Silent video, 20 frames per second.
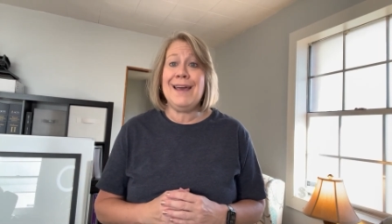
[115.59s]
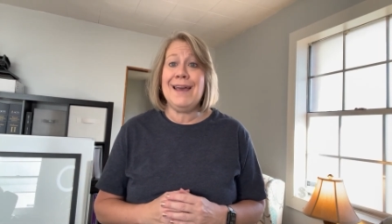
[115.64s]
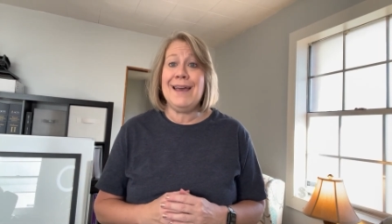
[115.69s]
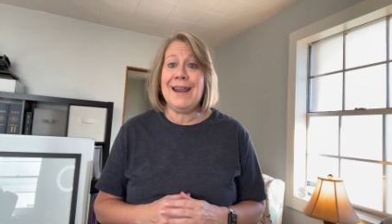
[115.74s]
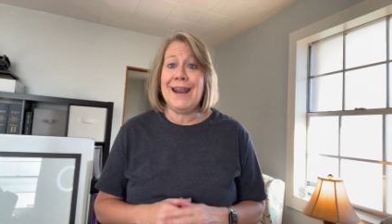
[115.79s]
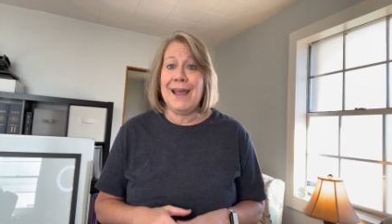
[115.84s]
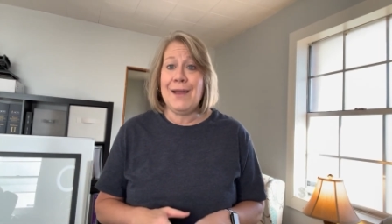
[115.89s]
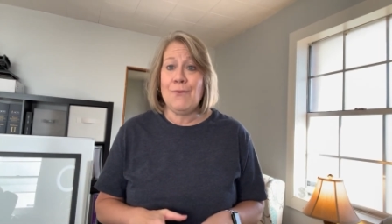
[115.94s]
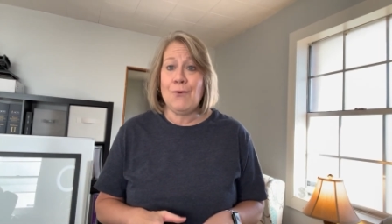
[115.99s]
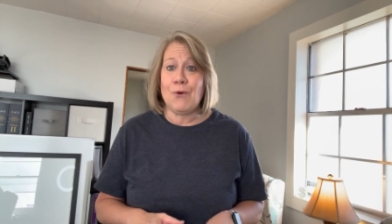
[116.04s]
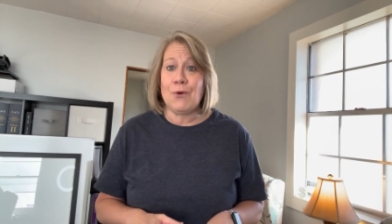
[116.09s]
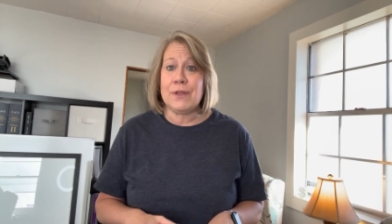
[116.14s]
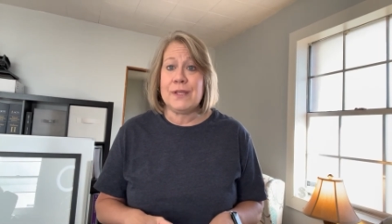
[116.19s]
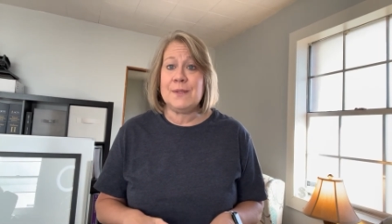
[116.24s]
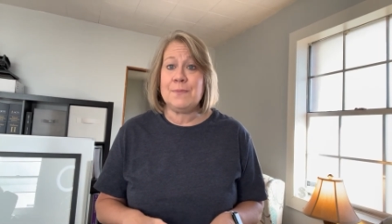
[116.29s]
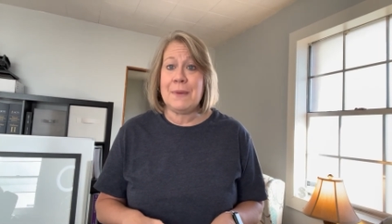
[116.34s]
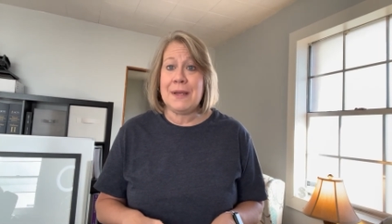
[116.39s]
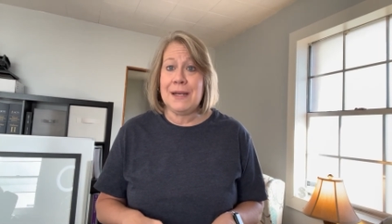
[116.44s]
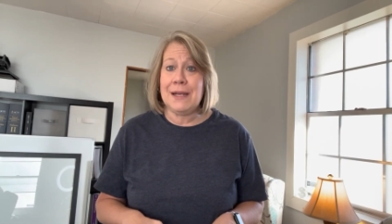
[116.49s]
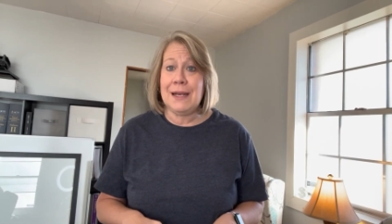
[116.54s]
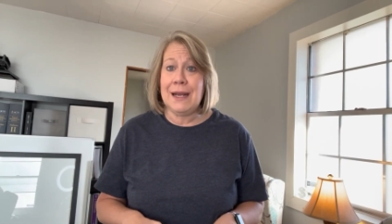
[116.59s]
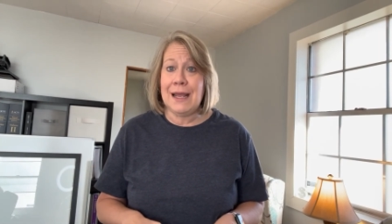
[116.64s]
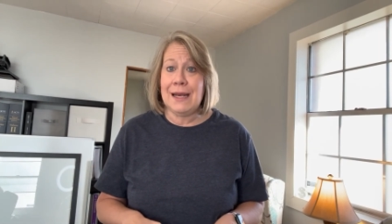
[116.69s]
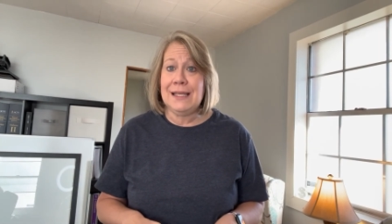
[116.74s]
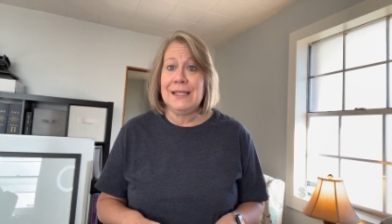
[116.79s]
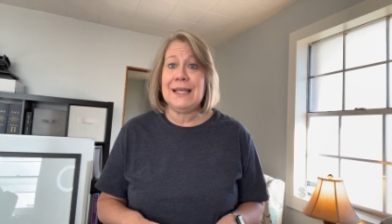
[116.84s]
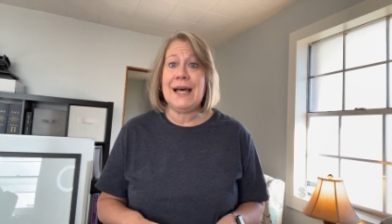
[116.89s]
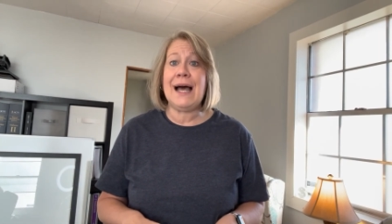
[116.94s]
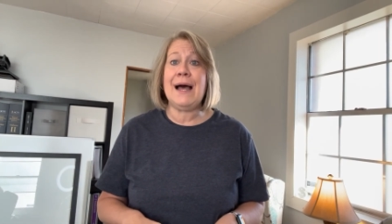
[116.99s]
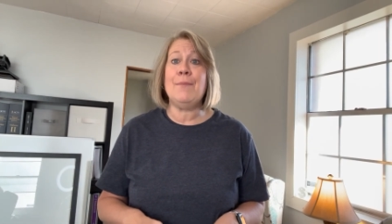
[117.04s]
It ain't worth spending
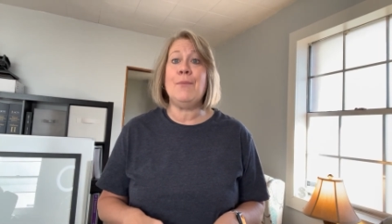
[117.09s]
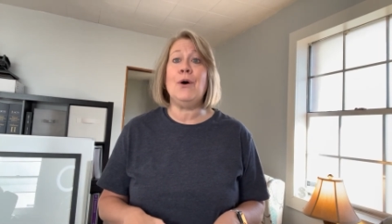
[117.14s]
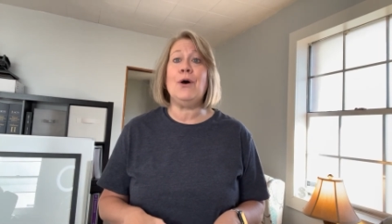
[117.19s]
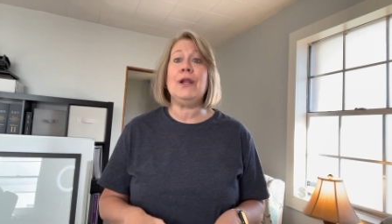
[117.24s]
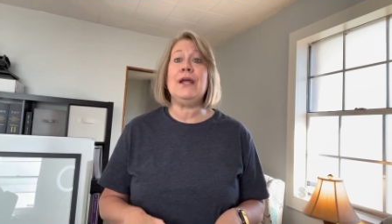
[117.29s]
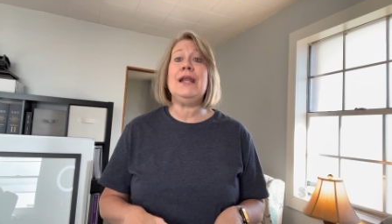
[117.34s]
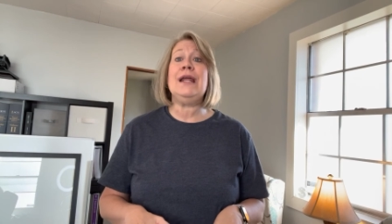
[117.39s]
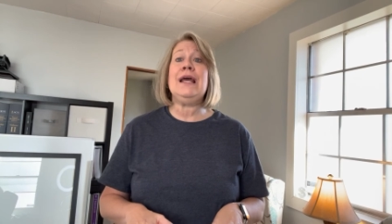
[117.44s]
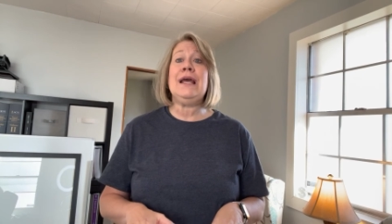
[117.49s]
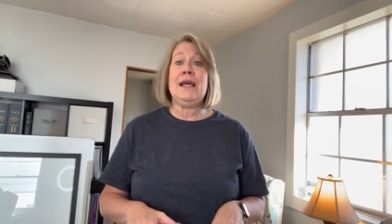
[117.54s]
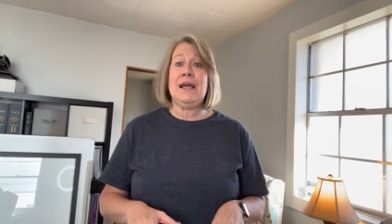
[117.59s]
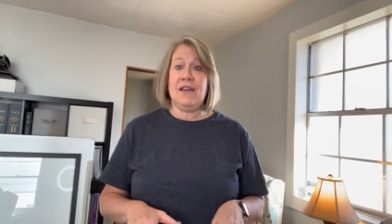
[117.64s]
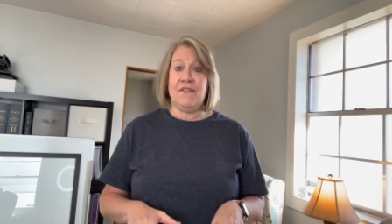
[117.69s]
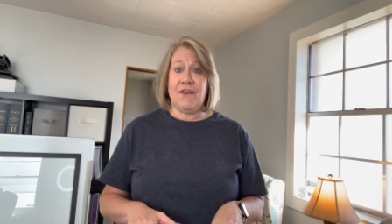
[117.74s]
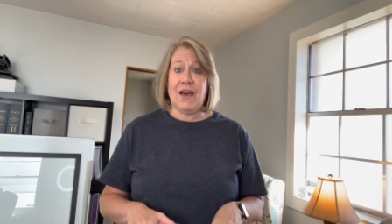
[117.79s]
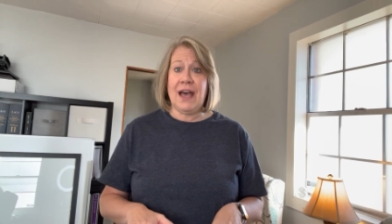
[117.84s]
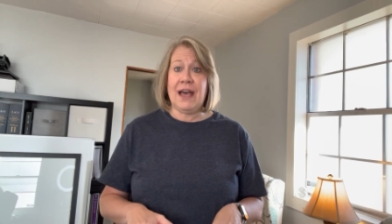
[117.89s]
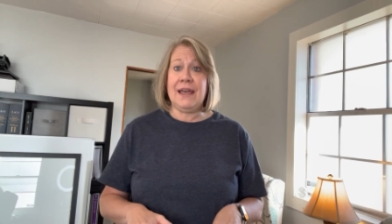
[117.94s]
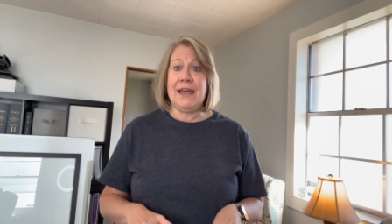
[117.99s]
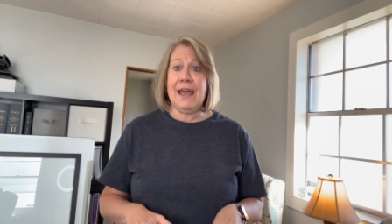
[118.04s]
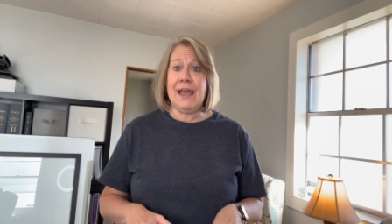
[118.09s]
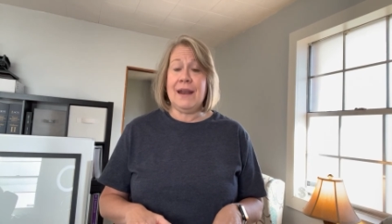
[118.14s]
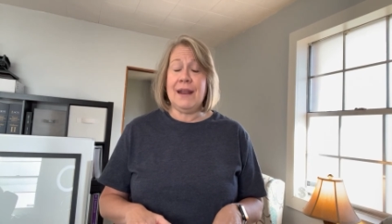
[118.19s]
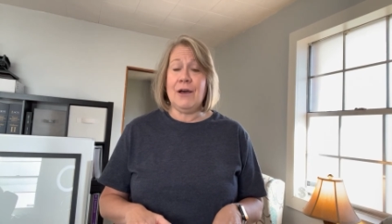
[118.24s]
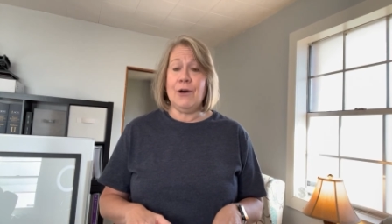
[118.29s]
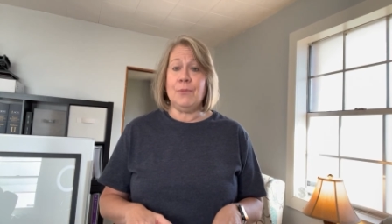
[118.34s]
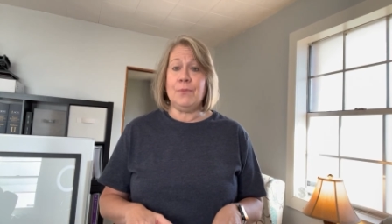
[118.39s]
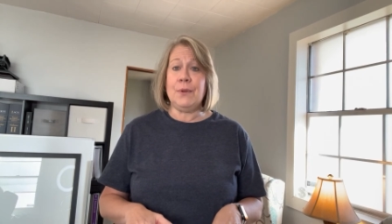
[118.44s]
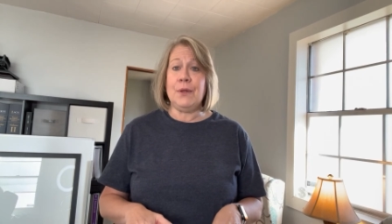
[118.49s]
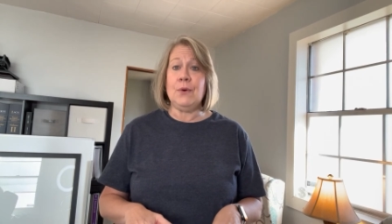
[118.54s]
any time on it if I can't
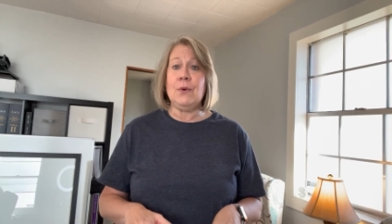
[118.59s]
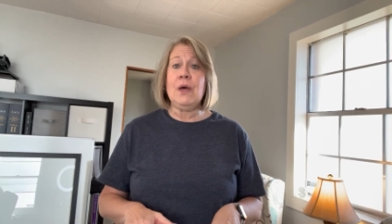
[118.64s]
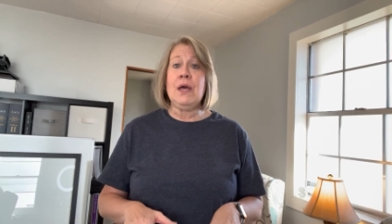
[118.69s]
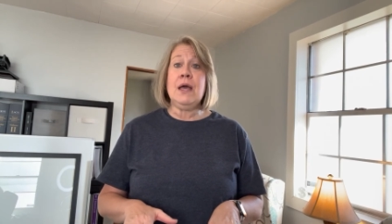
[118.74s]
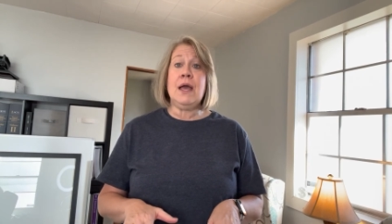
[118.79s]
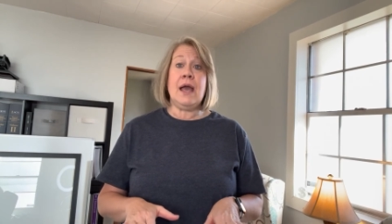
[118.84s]
help you.